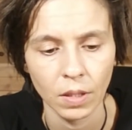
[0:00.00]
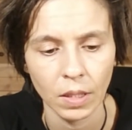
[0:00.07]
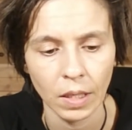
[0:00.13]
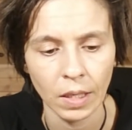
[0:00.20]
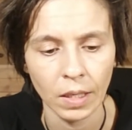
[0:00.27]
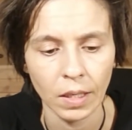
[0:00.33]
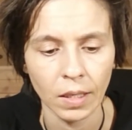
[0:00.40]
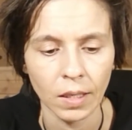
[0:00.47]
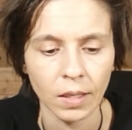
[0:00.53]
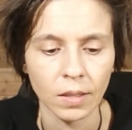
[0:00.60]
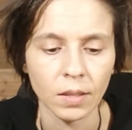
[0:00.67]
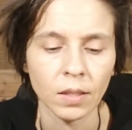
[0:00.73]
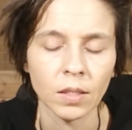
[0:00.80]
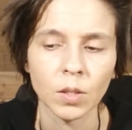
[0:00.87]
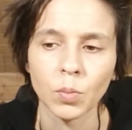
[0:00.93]
And
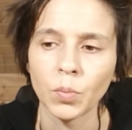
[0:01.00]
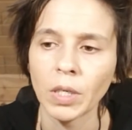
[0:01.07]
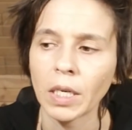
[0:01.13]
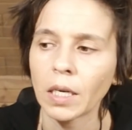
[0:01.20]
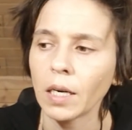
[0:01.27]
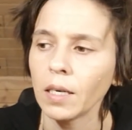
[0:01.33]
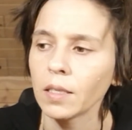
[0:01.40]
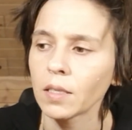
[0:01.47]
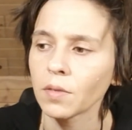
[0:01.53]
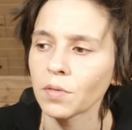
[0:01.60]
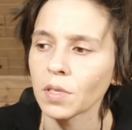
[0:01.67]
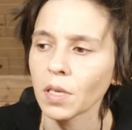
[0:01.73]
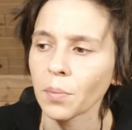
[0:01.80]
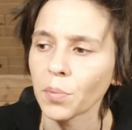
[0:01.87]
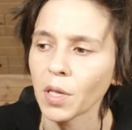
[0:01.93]
it's because of
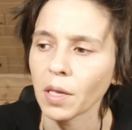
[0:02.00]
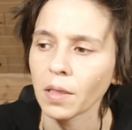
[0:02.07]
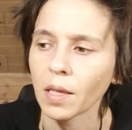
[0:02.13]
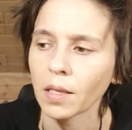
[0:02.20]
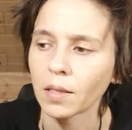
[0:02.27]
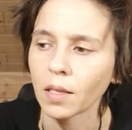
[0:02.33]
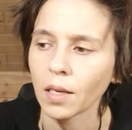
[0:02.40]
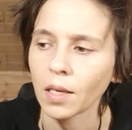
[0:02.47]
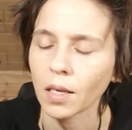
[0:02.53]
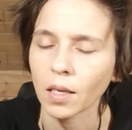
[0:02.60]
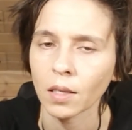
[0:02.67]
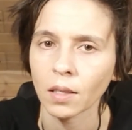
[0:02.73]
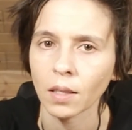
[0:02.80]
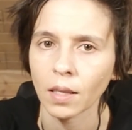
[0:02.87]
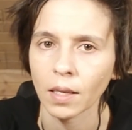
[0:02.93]
something that they
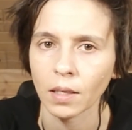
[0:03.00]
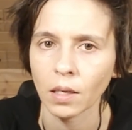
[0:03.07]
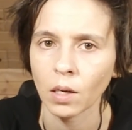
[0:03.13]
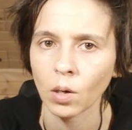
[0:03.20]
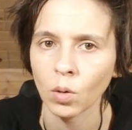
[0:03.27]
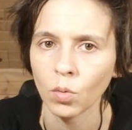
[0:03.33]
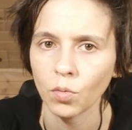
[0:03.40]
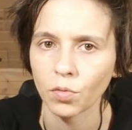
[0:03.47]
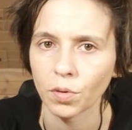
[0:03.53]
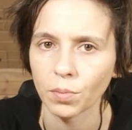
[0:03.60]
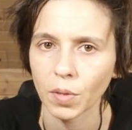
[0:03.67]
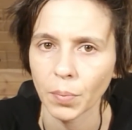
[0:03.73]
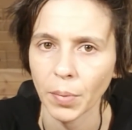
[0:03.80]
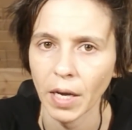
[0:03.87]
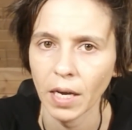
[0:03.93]
can't let go from
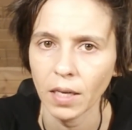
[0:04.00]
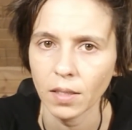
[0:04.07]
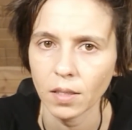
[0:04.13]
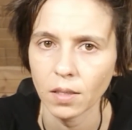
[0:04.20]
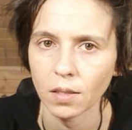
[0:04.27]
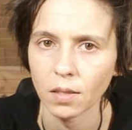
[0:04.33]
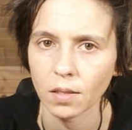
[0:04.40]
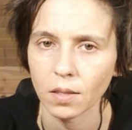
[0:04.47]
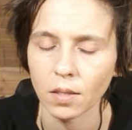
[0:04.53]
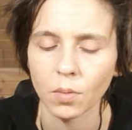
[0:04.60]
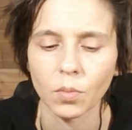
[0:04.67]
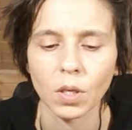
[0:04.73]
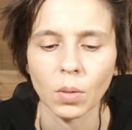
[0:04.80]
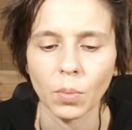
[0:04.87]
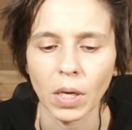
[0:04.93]
the past.
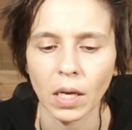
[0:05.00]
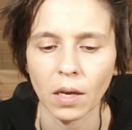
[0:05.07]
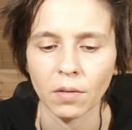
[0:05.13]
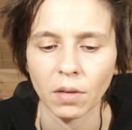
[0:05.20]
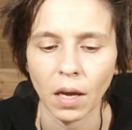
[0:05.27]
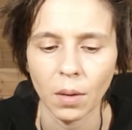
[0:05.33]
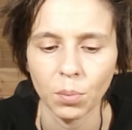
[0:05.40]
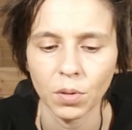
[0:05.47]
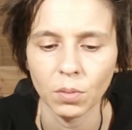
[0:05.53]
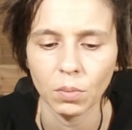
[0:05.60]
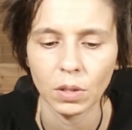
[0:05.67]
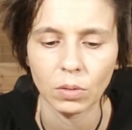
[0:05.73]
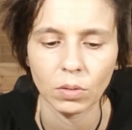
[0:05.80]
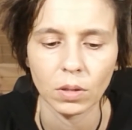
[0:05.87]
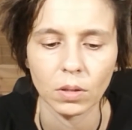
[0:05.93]
Something may have happened
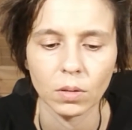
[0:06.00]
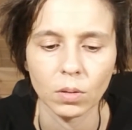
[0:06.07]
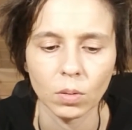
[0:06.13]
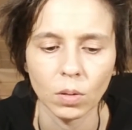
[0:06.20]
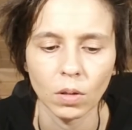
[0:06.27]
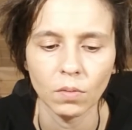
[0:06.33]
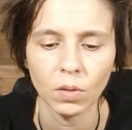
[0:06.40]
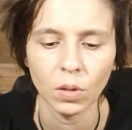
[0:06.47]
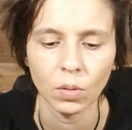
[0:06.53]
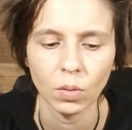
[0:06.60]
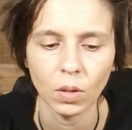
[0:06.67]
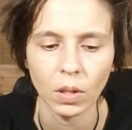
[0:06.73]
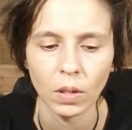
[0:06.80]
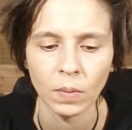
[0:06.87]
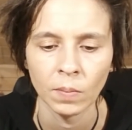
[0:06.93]
between the two of
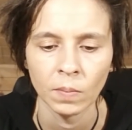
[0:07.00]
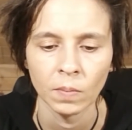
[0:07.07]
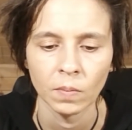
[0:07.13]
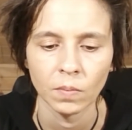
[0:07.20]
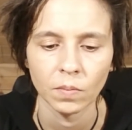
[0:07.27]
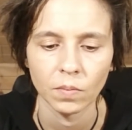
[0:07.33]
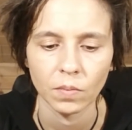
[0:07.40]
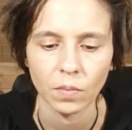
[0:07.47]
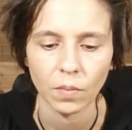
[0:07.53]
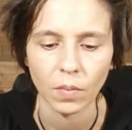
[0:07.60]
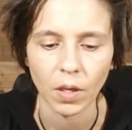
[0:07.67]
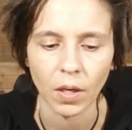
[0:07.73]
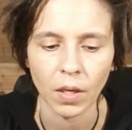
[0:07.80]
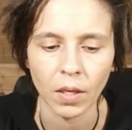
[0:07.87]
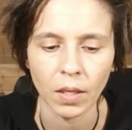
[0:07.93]
you.
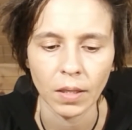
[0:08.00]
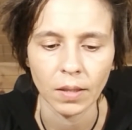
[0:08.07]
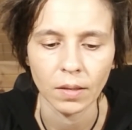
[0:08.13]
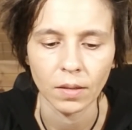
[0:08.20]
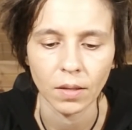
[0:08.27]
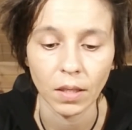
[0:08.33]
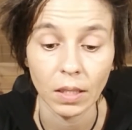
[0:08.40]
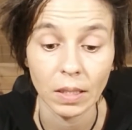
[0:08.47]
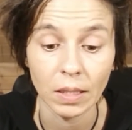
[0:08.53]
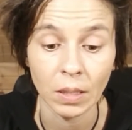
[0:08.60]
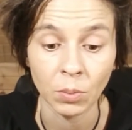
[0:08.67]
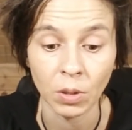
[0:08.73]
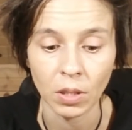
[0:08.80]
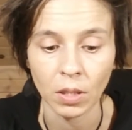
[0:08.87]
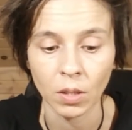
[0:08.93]
And they
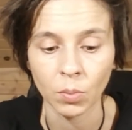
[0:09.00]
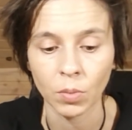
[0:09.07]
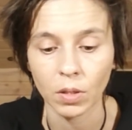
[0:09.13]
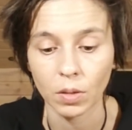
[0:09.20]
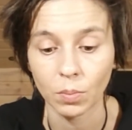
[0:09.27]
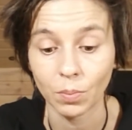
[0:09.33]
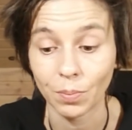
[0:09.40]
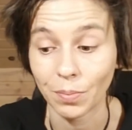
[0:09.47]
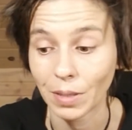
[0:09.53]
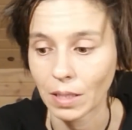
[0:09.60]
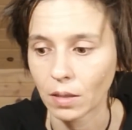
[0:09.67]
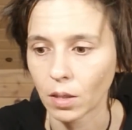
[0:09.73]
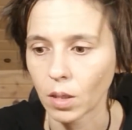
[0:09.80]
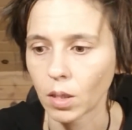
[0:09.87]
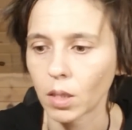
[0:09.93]
seem a little bit
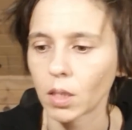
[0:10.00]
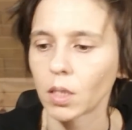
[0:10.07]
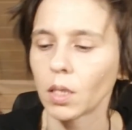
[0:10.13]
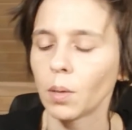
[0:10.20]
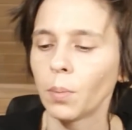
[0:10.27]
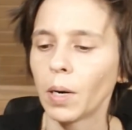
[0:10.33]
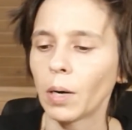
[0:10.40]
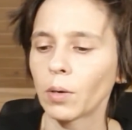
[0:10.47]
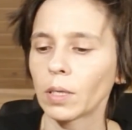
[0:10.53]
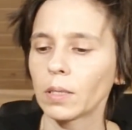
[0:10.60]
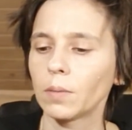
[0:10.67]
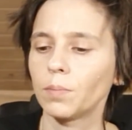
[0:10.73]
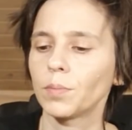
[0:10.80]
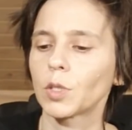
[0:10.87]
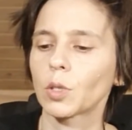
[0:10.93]
bitter about it.
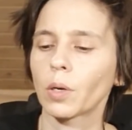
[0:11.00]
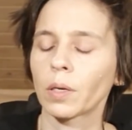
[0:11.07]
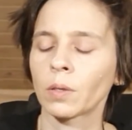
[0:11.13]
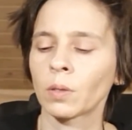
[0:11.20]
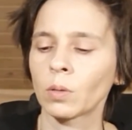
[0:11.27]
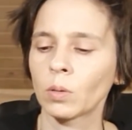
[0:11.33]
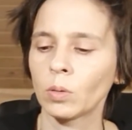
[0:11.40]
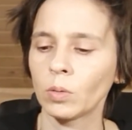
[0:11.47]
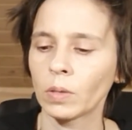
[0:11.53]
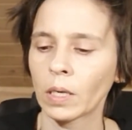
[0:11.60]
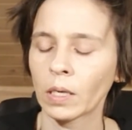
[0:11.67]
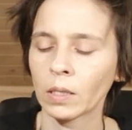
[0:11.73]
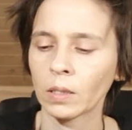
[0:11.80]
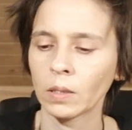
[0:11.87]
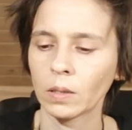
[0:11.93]
So I don't know who
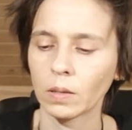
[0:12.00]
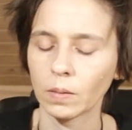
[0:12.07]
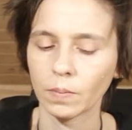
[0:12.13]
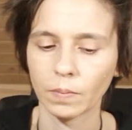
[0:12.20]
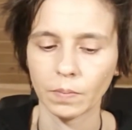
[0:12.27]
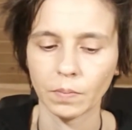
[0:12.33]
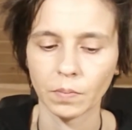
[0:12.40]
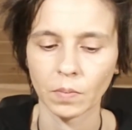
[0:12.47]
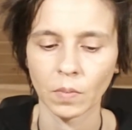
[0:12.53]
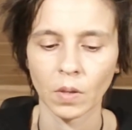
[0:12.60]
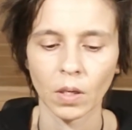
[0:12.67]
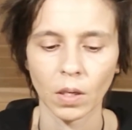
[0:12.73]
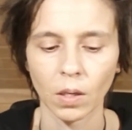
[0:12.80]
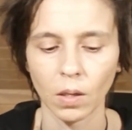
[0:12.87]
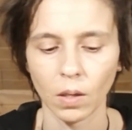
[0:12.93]
that is.
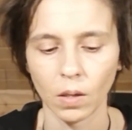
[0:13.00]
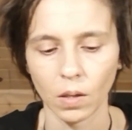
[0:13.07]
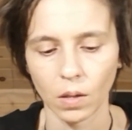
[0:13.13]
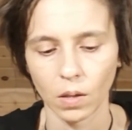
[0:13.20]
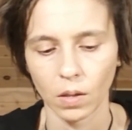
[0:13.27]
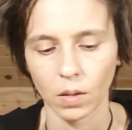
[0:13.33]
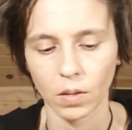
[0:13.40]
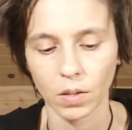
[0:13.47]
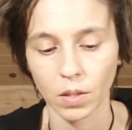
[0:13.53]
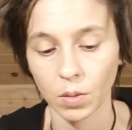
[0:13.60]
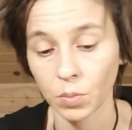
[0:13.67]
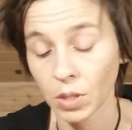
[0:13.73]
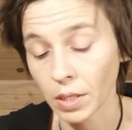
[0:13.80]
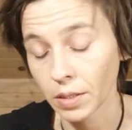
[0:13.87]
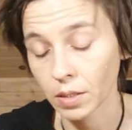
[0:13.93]
It
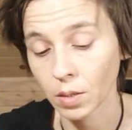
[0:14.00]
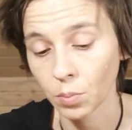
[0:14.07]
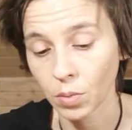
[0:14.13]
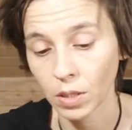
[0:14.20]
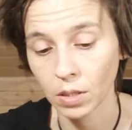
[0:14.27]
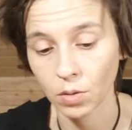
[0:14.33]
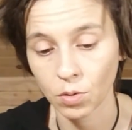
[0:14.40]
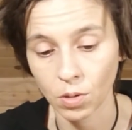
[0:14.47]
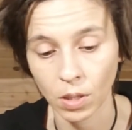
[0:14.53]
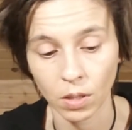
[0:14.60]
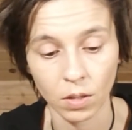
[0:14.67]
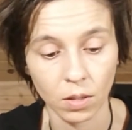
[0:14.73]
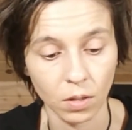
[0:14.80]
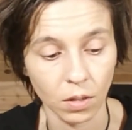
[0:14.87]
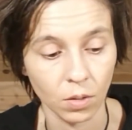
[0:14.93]
seems like somebody's trying
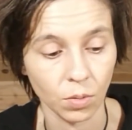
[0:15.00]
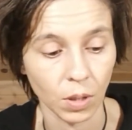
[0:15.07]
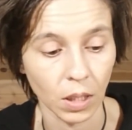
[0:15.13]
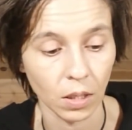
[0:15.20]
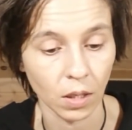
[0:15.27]
to create